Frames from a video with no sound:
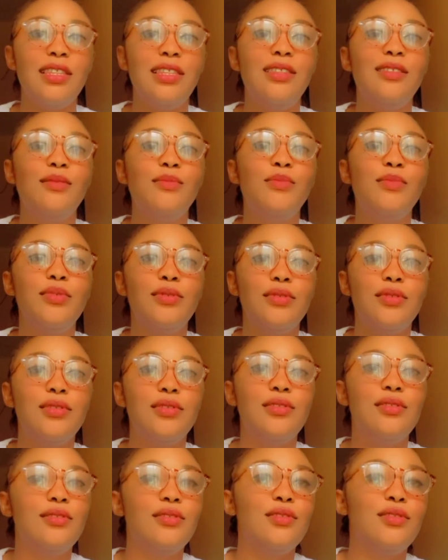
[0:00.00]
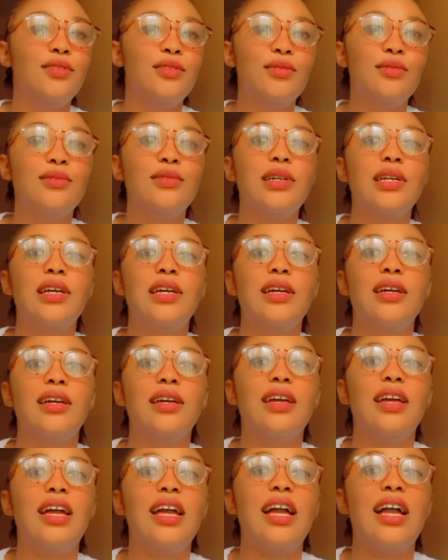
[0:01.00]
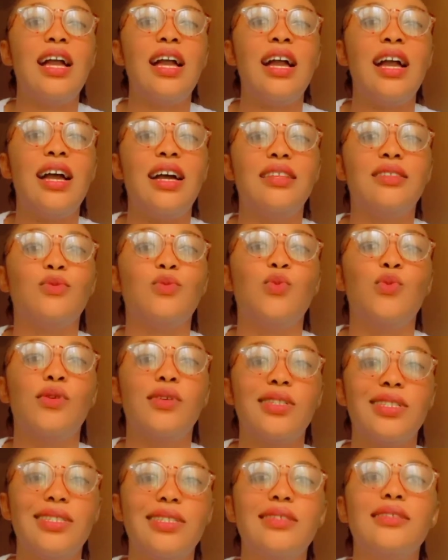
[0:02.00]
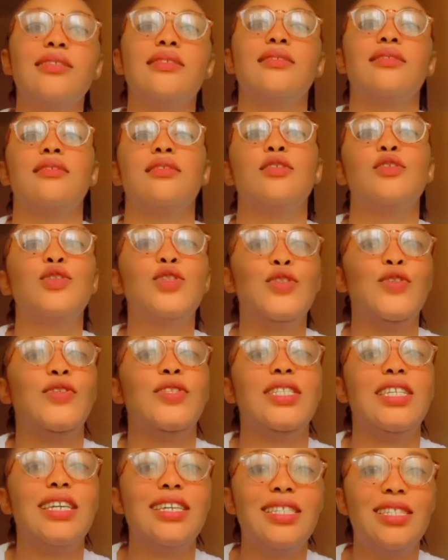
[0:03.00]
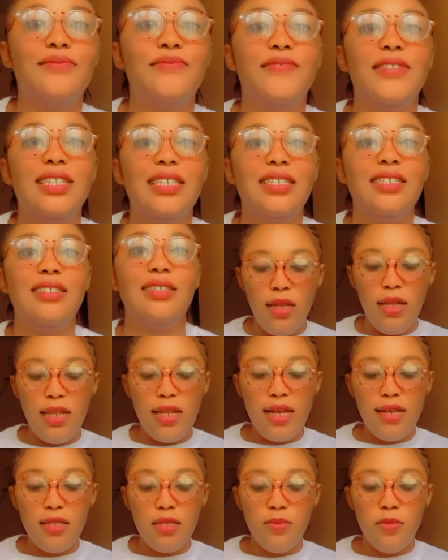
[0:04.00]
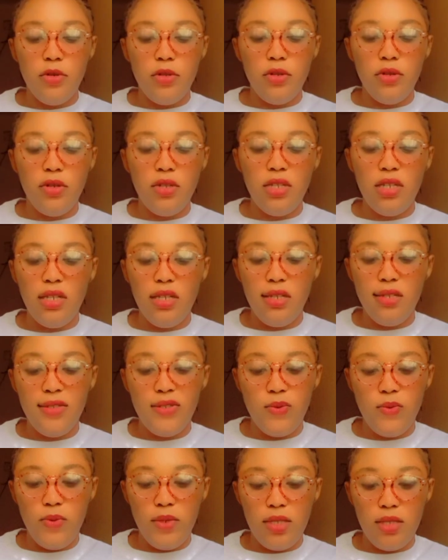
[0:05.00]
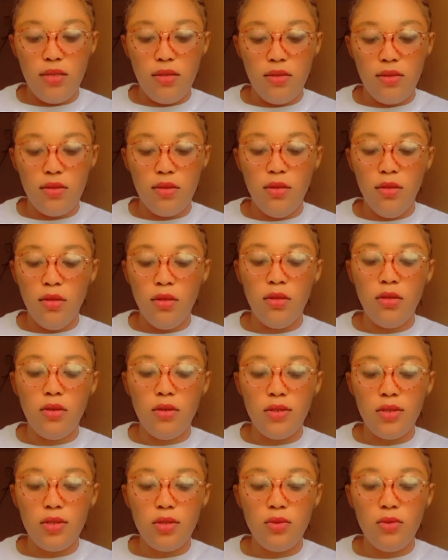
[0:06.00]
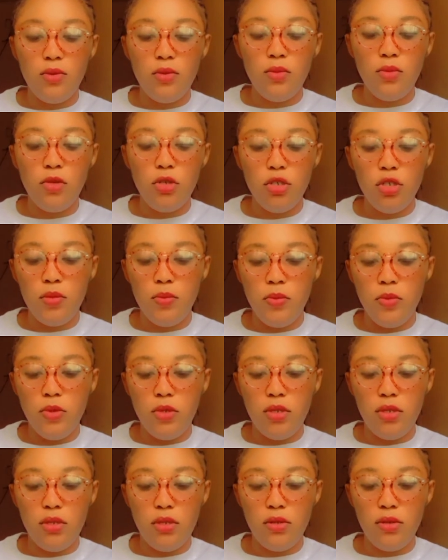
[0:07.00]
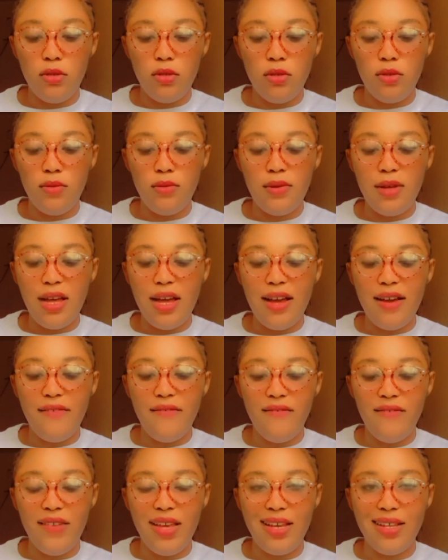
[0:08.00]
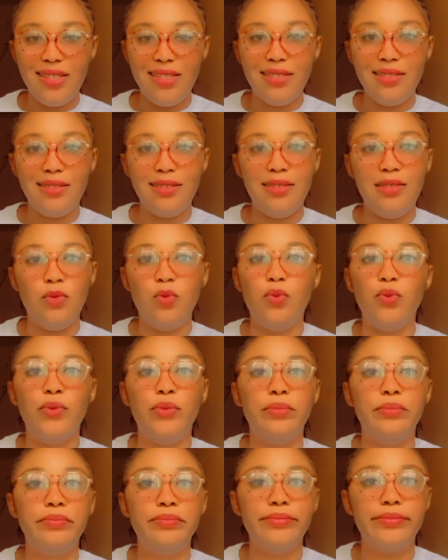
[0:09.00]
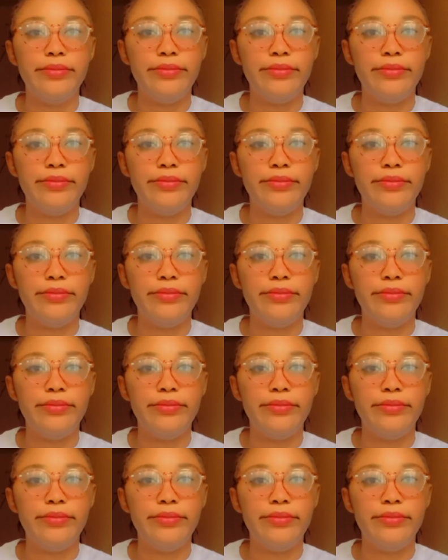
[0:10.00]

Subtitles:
the postinor2 has worked successfully. The last but not the least question, does too much postinor2 affect the womb?